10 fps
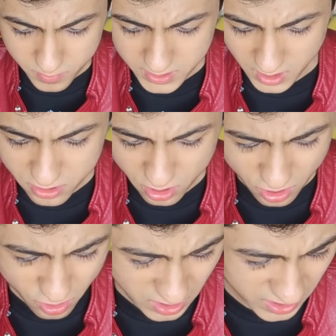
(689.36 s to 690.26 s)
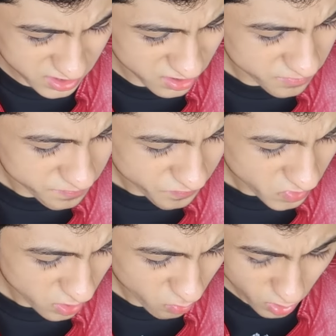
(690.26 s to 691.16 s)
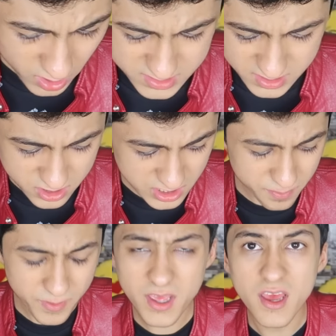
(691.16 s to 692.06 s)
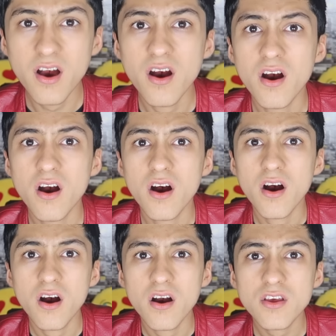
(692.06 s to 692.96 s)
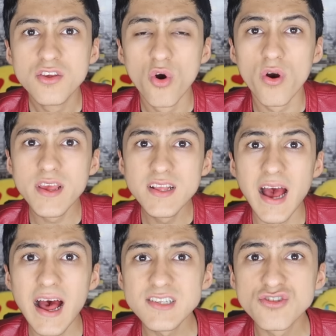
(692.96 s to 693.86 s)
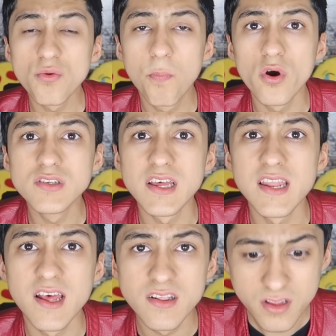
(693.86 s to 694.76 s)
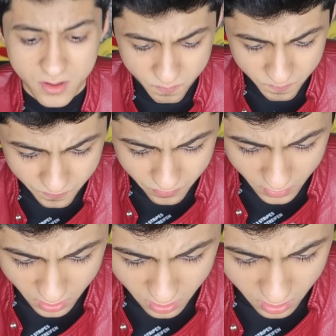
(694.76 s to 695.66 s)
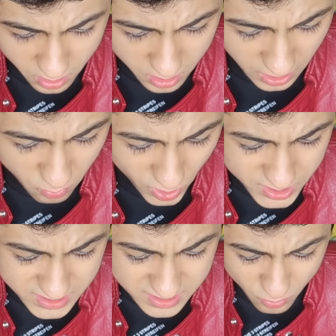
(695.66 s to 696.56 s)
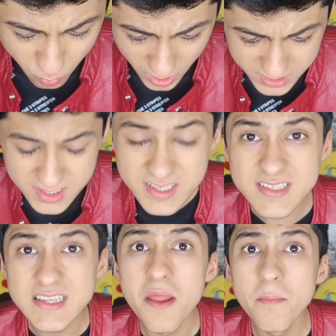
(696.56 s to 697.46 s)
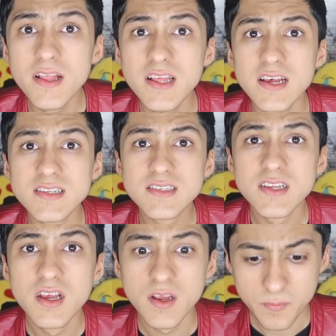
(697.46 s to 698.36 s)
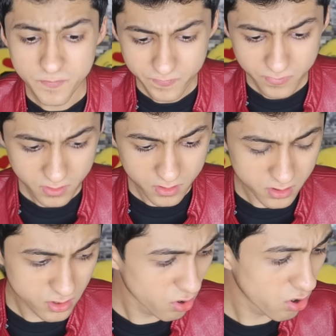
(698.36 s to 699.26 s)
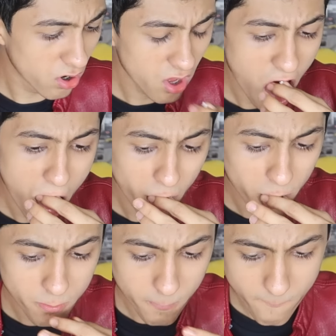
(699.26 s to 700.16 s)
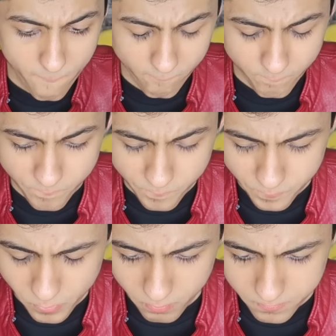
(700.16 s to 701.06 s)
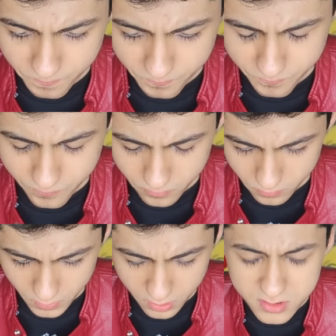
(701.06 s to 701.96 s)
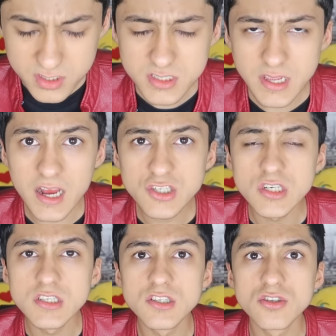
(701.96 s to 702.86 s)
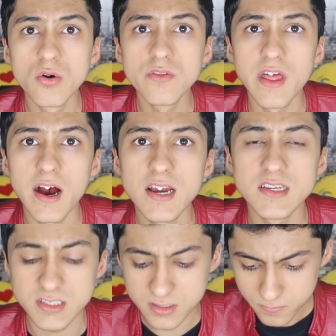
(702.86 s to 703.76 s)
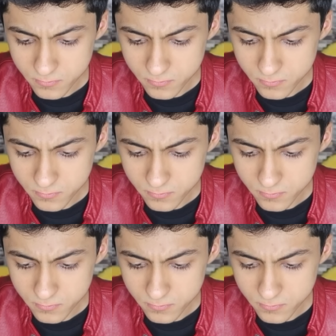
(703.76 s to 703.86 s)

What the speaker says: But I don't know, like, why is it creepy? Yo, it has to poison it. Like, why did he send me this? Yo. This is actually so nice.